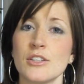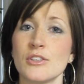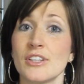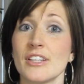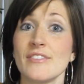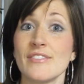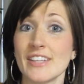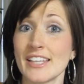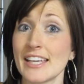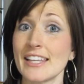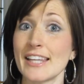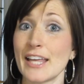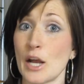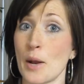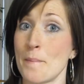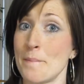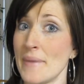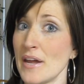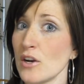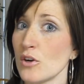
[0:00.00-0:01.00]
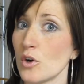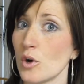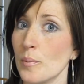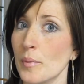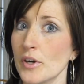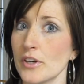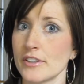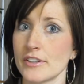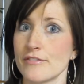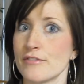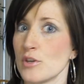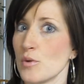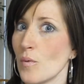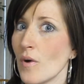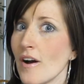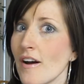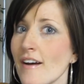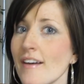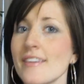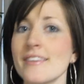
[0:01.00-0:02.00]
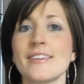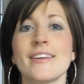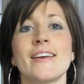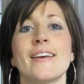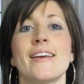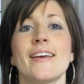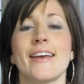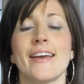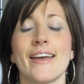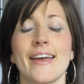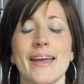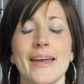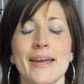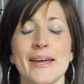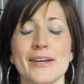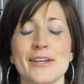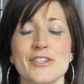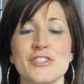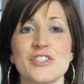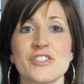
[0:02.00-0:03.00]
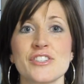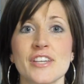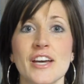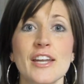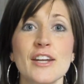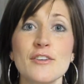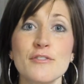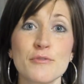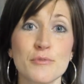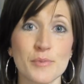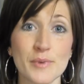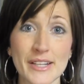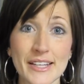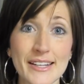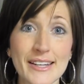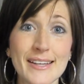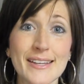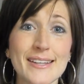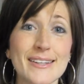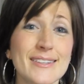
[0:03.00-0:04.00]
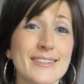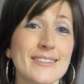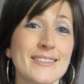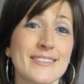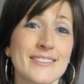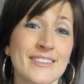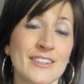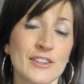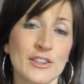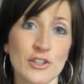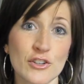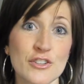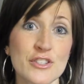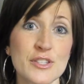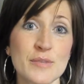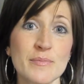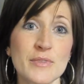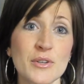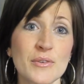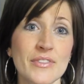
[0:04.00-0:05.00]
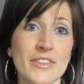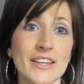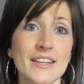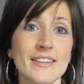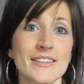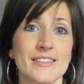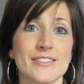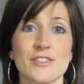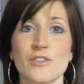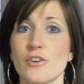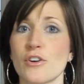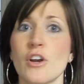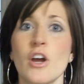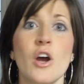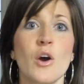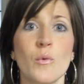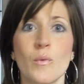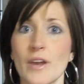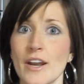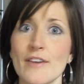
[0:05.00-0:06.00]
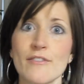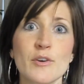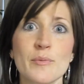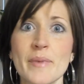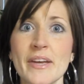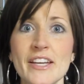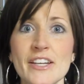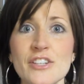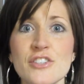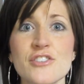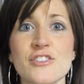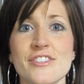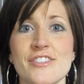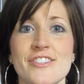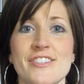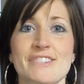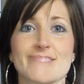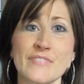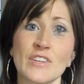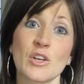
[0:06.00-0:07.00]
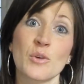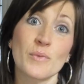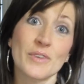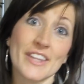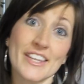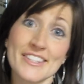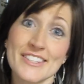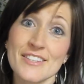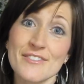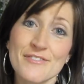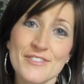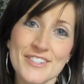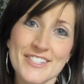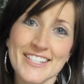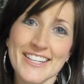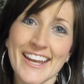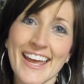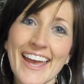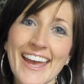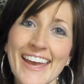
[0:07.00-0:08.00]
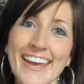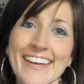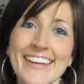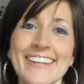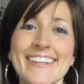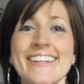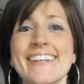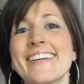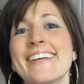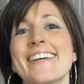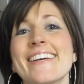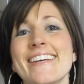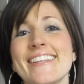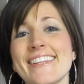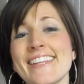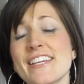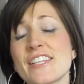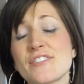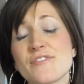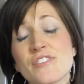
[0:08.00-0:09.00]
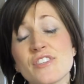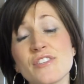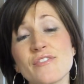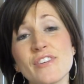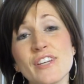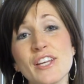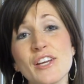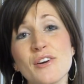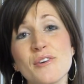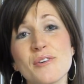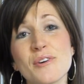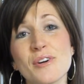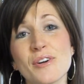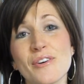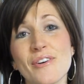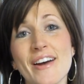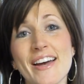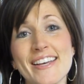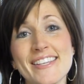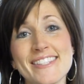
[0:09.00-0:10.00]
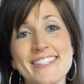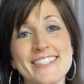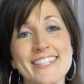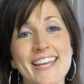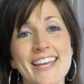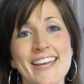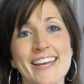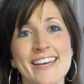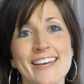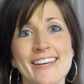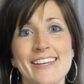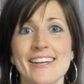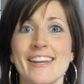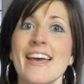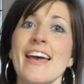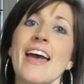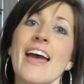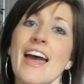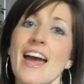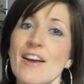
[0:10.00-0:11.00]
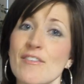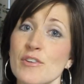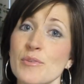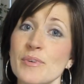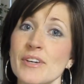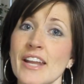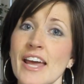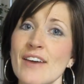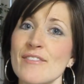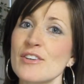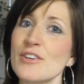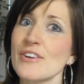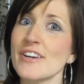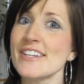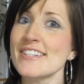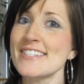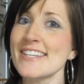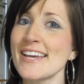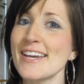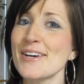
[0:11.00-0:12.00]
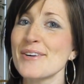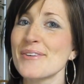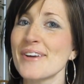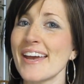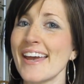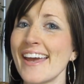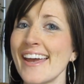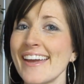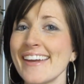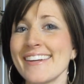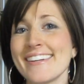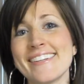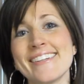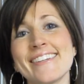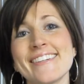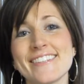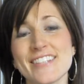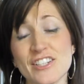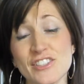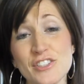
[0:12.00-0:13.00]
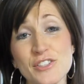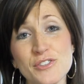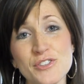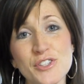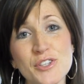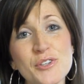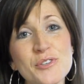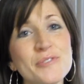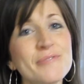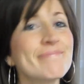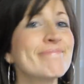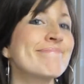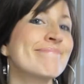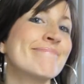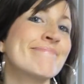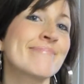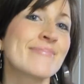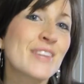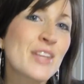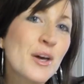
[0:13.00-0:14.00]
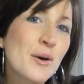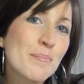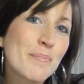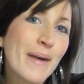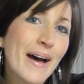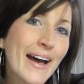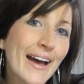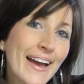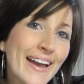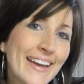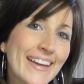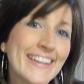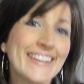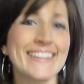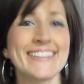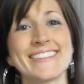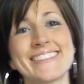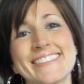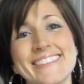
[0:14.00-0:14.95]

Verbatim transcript: can even get like a medical book if you want and just kind of read it and learn some new things or whatever may interest you. Well, that's it for today. Thanks for the video request and everyone have a great day, okay? Talk to you soon. Bye.